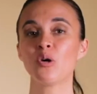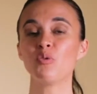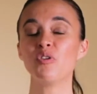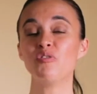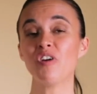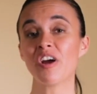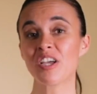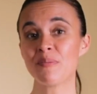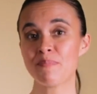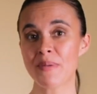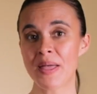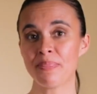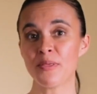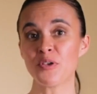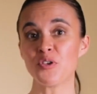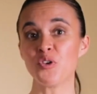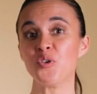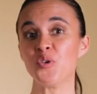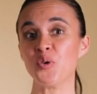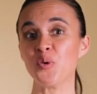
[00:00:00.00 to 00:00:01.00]
we recommend
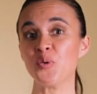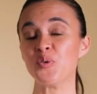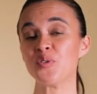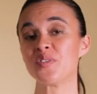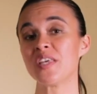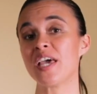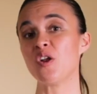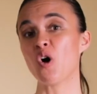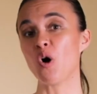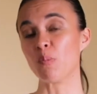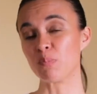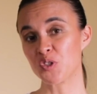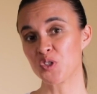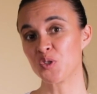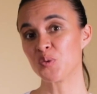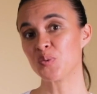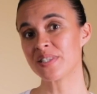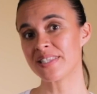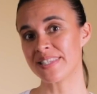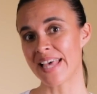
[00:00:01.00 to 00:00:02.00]
that you use an
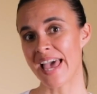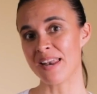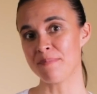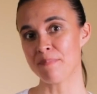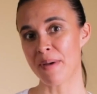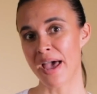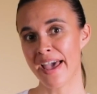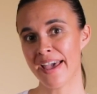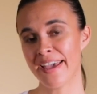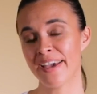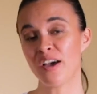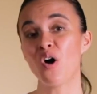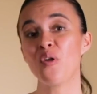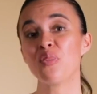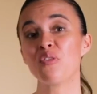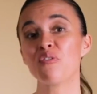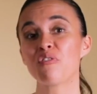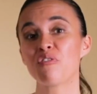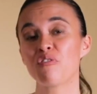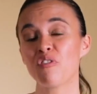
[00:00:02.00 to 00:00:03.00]
optional sandbag
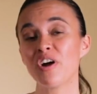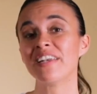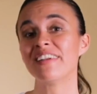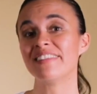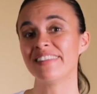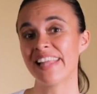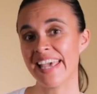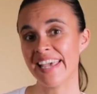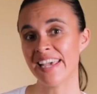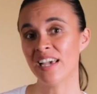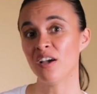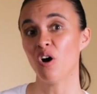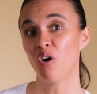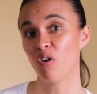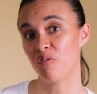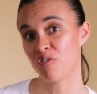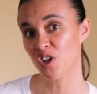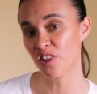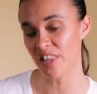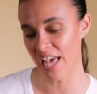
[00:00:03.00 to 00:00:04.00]
on the front leg
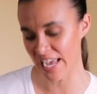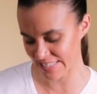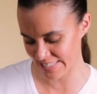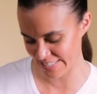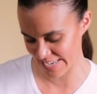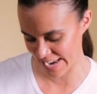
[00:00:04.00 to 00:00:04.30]
of your light